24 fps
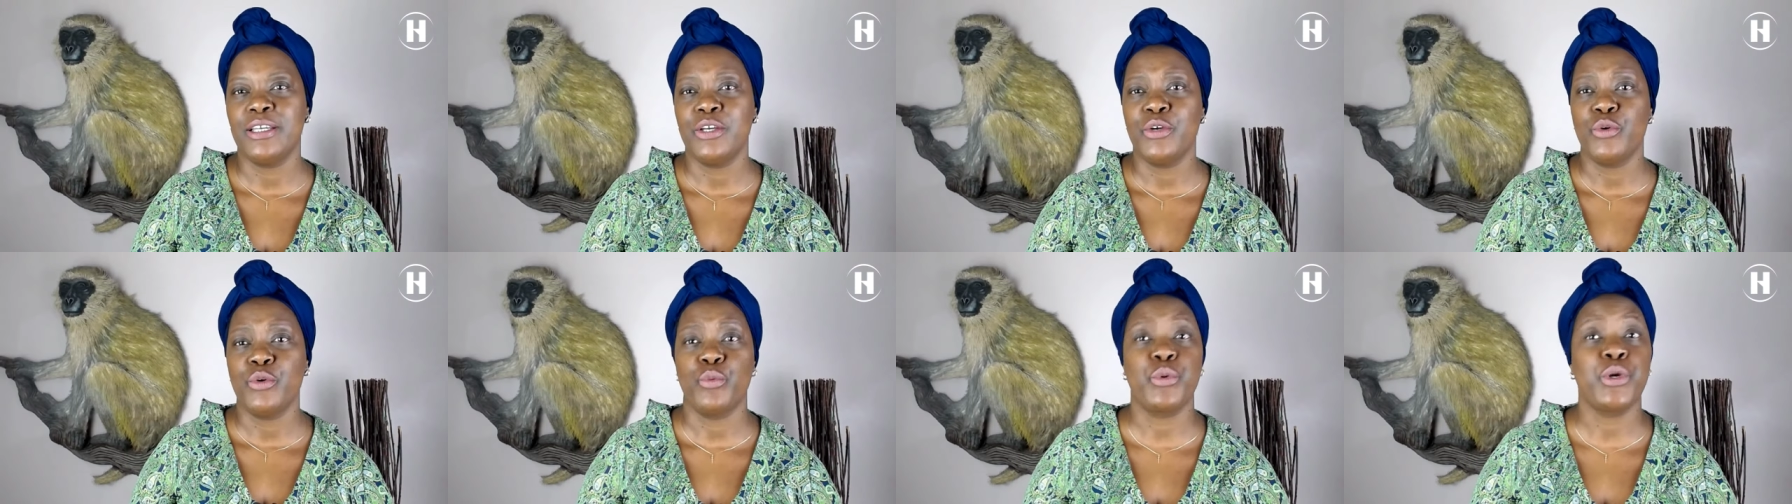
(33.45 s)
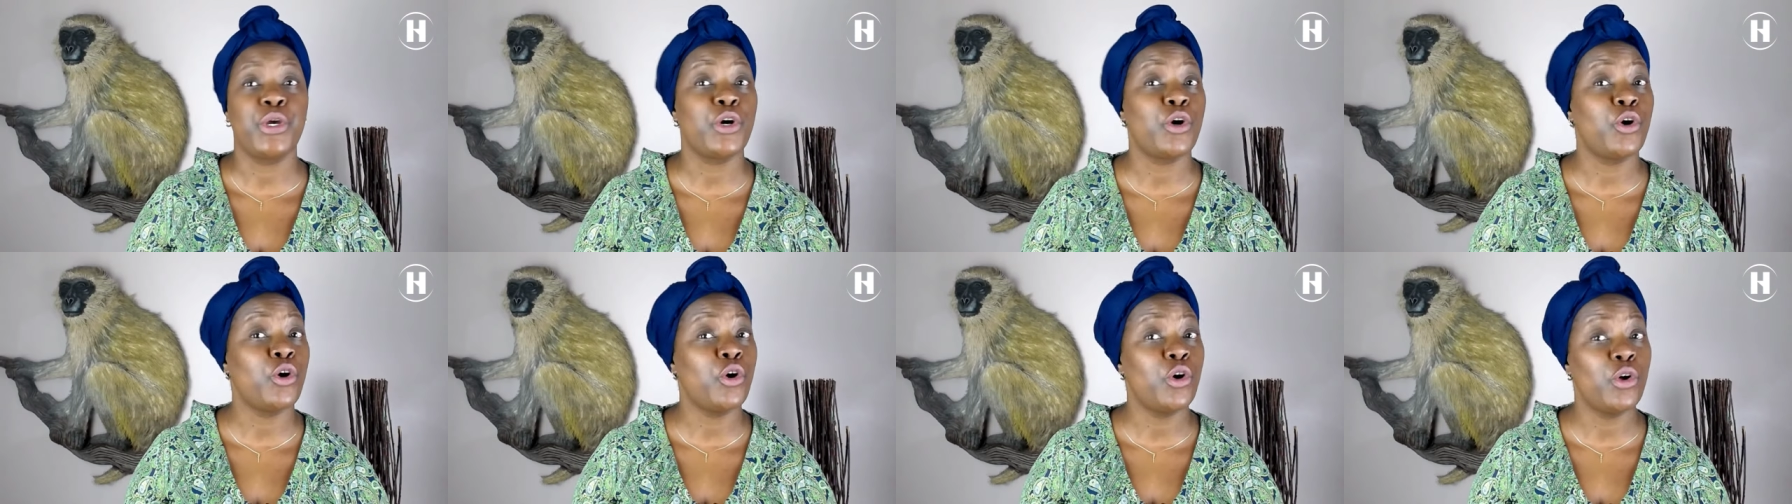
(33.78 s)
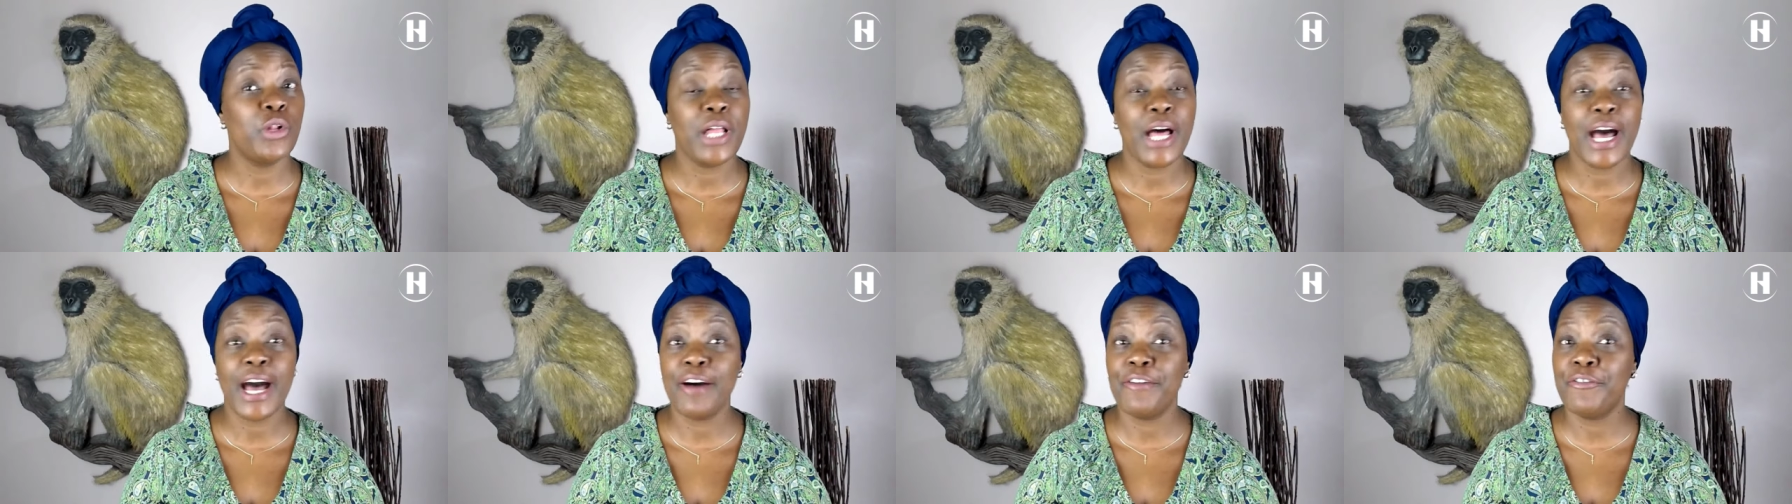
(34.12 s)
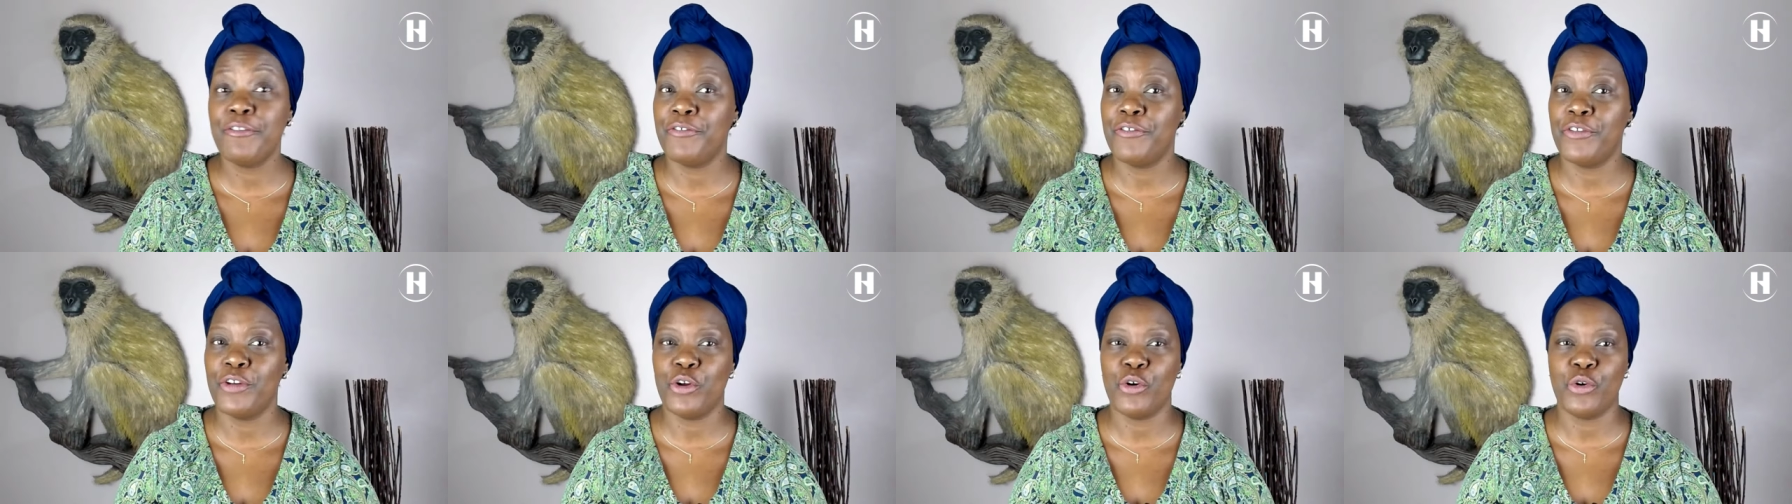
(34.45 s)
We all have
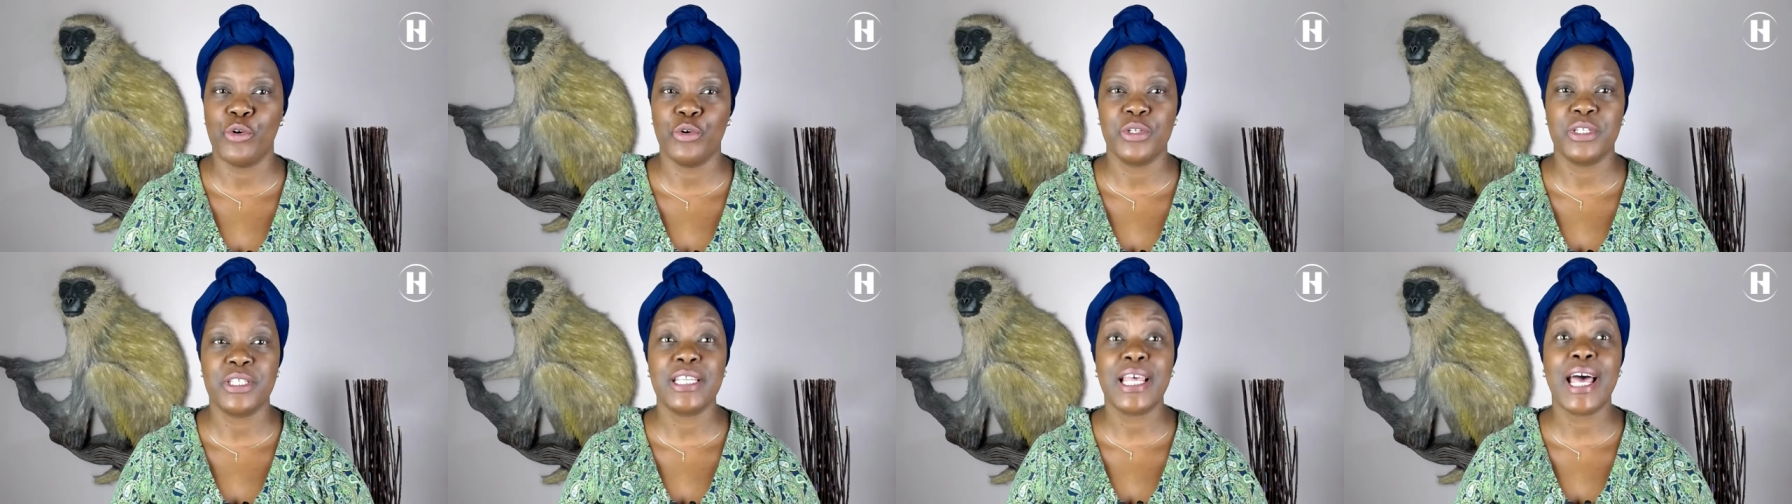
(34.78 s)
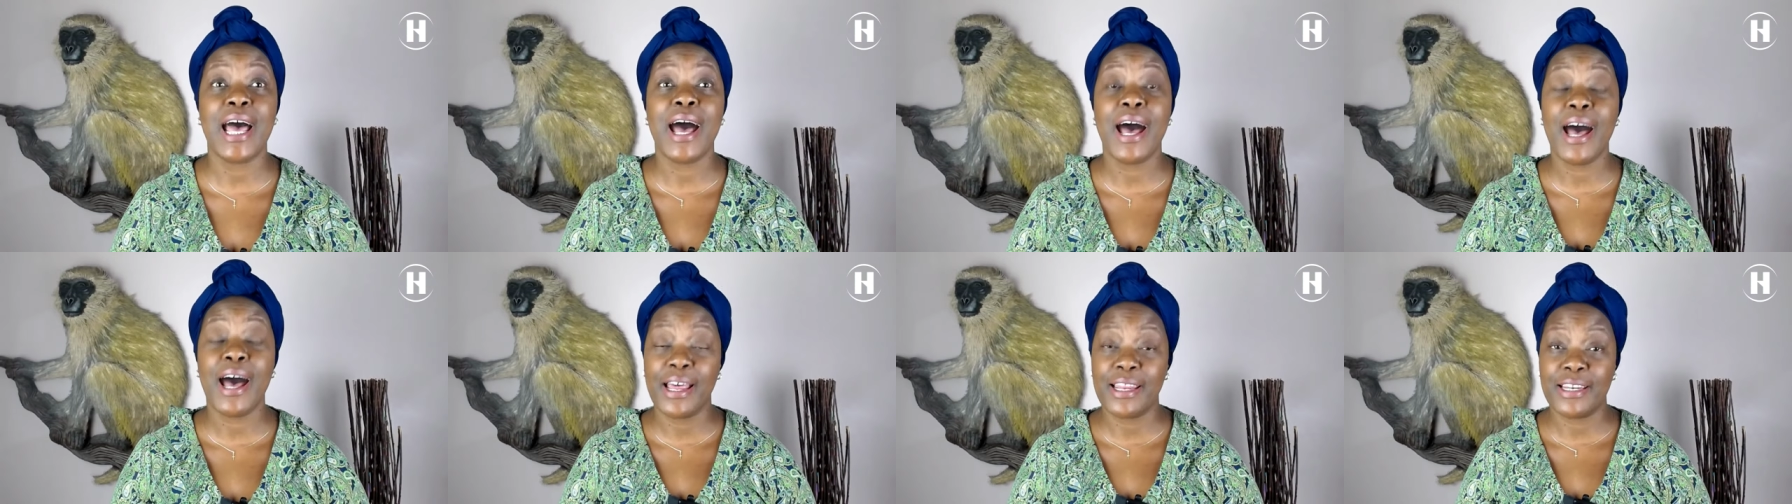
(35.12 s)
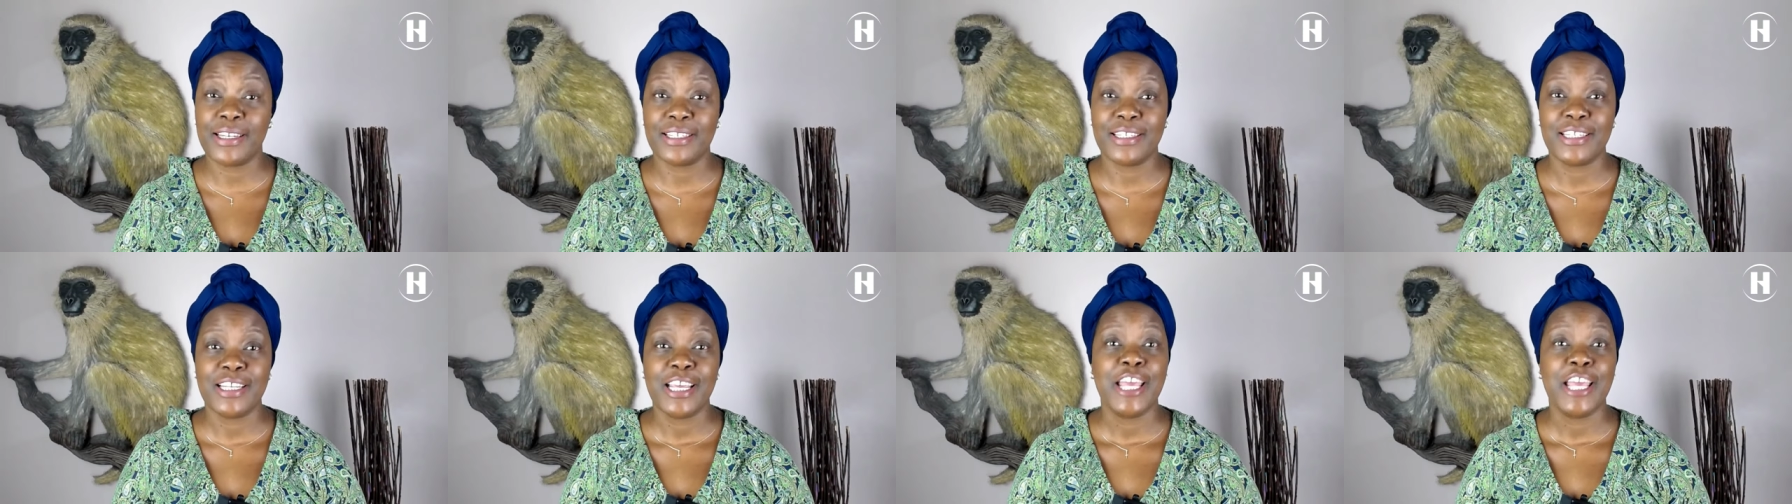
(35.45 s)
flaws and